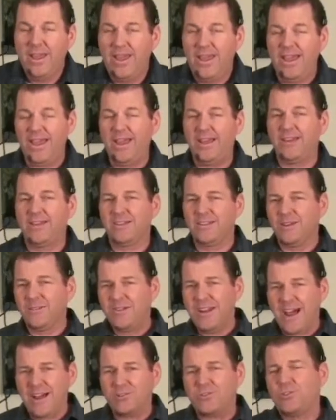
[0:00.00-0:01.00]
And they're
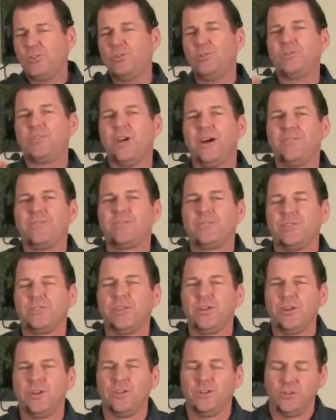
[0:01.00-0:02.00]
not too tough to
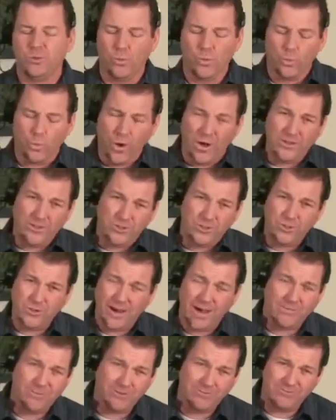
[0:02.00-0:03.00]
learn once you
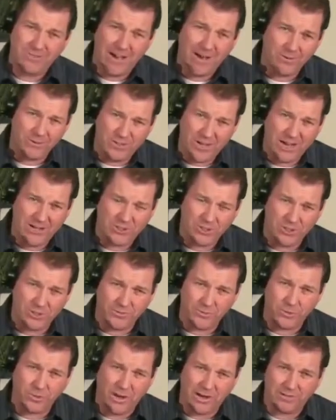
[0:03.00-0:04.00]
have a foundation
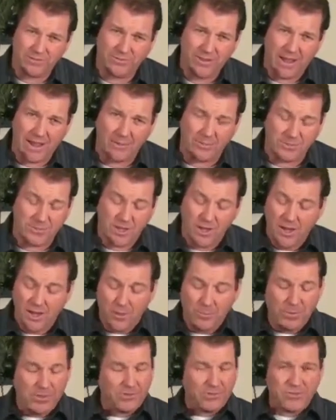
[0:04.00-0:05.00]
of correct flams.
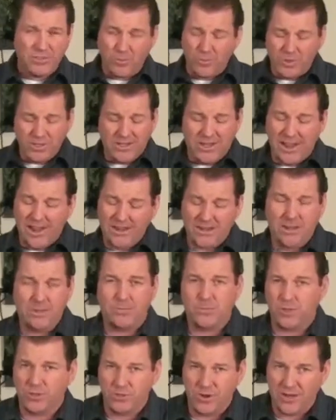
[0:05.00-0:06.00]
But if someone can't keep
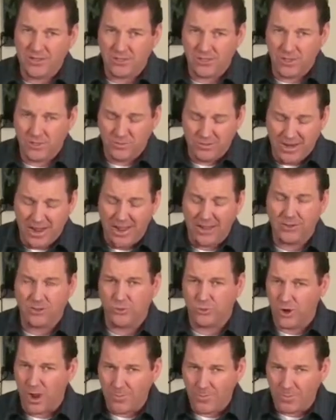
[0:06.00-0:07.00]
their grace note down and
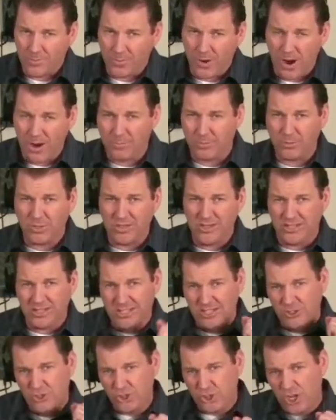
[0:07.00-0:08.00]
drop it properly and
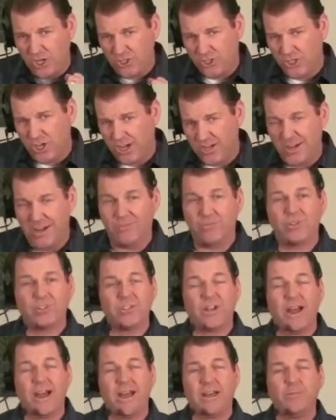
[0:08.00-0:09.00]
get chut-chut every
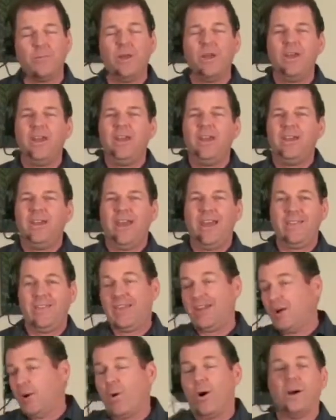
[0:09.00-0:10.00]
time, and
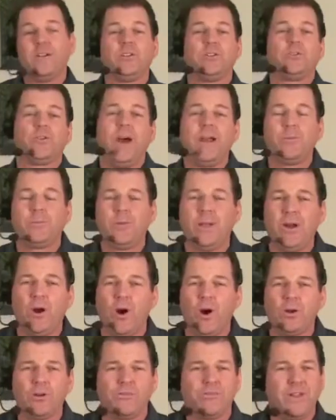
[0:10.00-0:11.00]
they go on to try to play
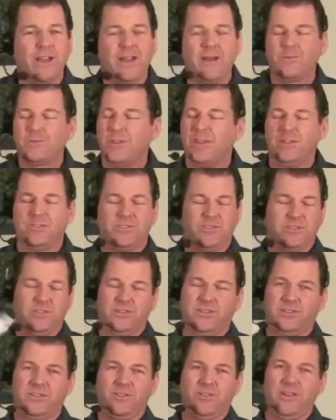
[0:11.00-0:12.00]
harder flams, it's
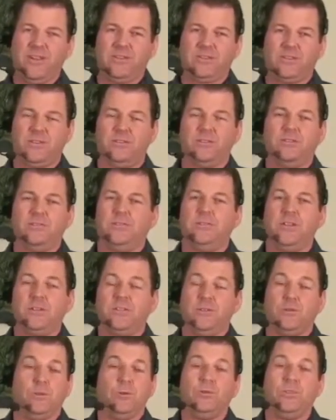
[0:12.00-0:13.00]

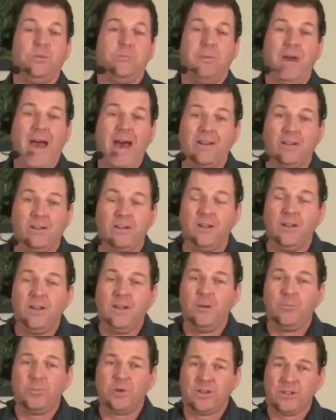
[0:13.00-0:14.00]
a losing battle
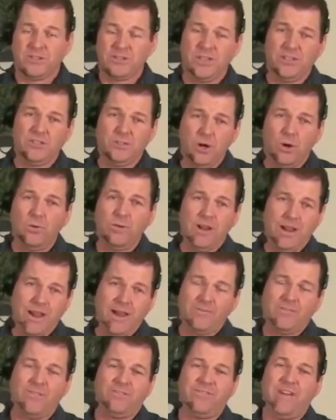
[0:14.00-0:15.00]
because they don't
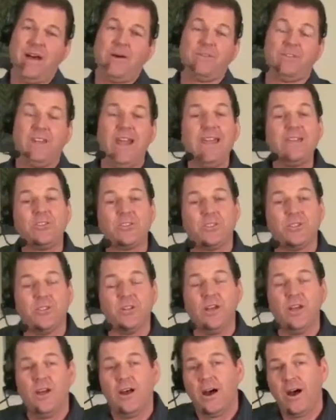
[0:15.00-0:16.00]
have the foundation
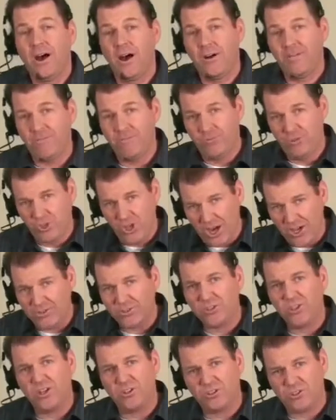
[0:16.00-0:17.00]
of
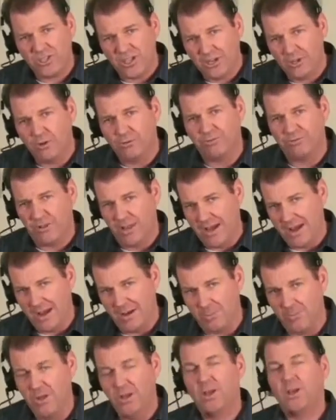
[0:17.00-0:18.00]
just a single flam.
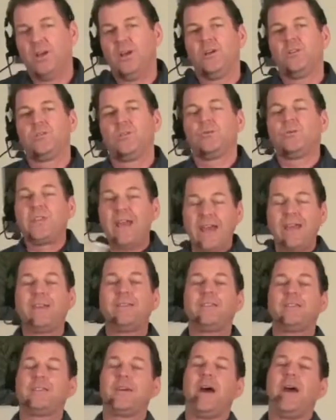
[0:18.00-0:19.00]
So take
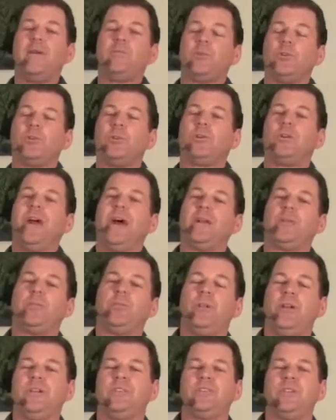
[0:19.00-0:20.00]
the time to learn how to
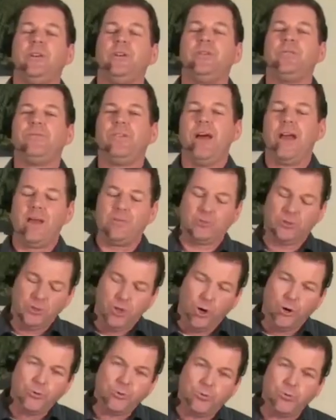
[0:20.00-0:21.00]
play single flams,
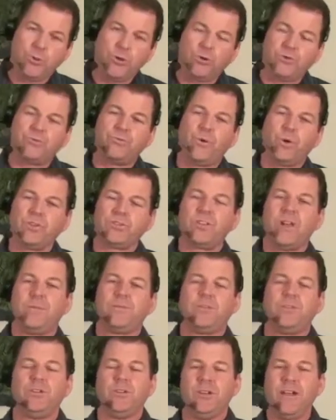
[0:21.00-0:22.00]
go through those 4
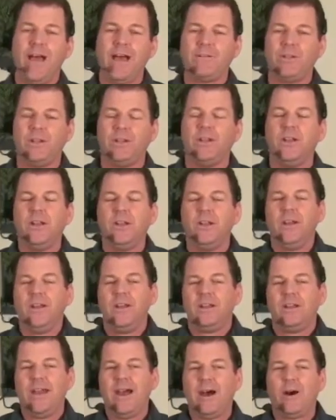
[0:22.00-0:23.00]
steps, and you'll have it.
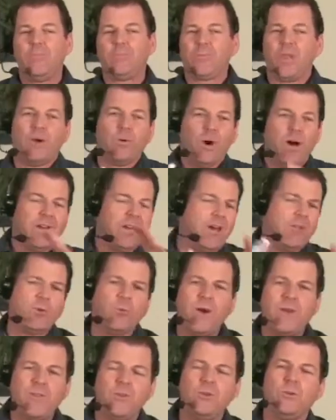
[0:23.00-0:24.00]
Now, another
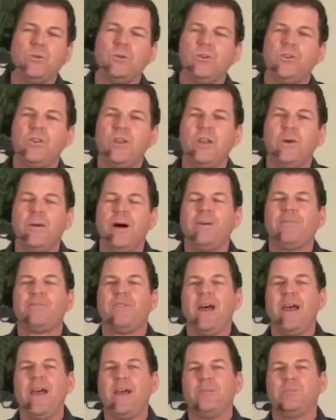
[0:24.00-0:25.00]
way that you can think about
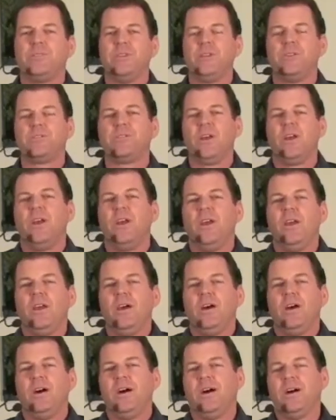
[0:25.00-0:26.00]
flams is
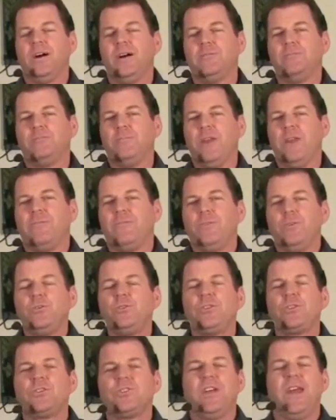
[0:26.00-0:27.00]
if you
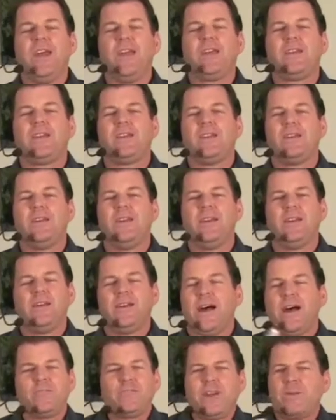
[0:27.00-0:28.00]
just
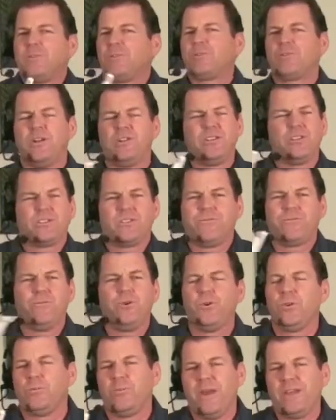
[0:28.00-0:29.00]
I'll demonstrate just a
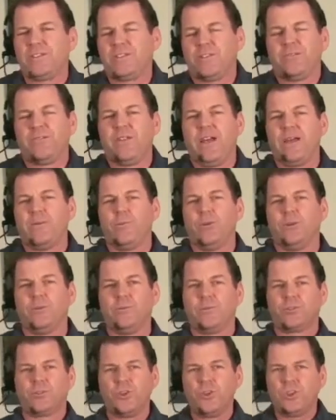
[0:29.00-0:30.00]
few of the basic flam
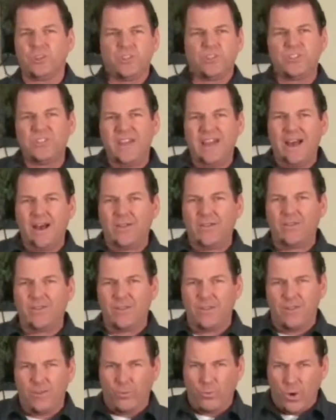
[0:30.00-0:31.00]
rudiments so you can see how
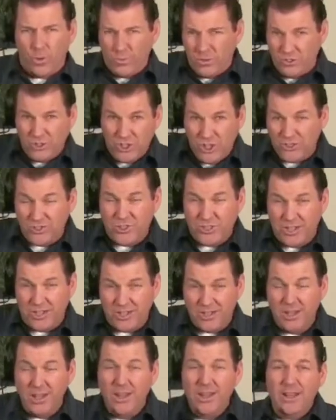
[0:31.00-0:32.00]
what we just
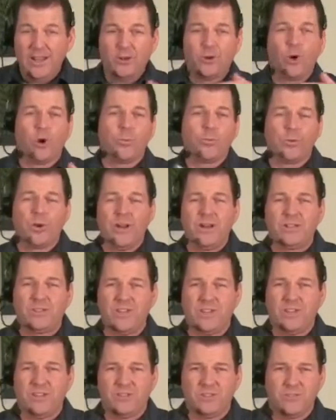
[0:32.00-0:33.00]
did incorporates
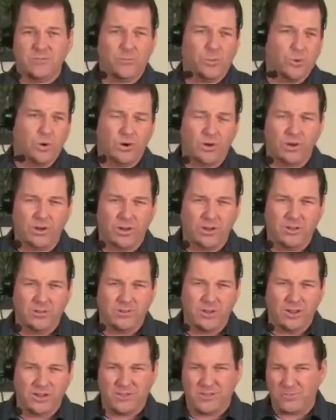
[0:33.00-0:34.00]
into more
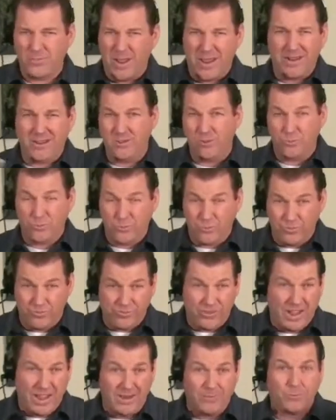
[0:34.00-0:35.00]
expanded
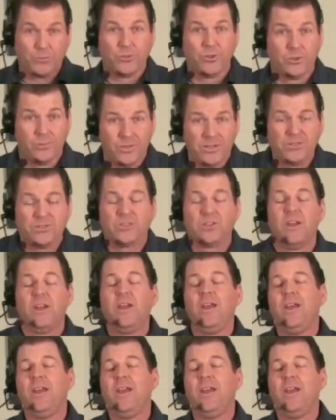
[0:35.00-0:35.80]
flam rudiments.